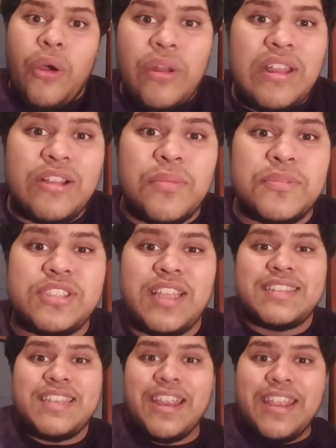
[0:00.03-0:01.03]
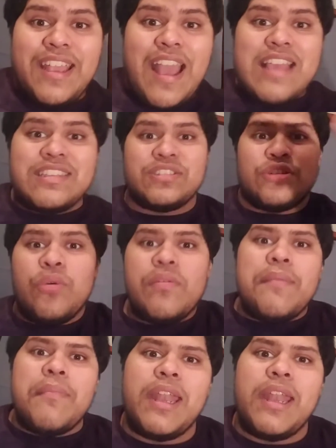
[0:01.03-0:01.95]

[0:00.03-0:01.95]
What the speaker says: Hola, ¿cómo estás? How you guys doing?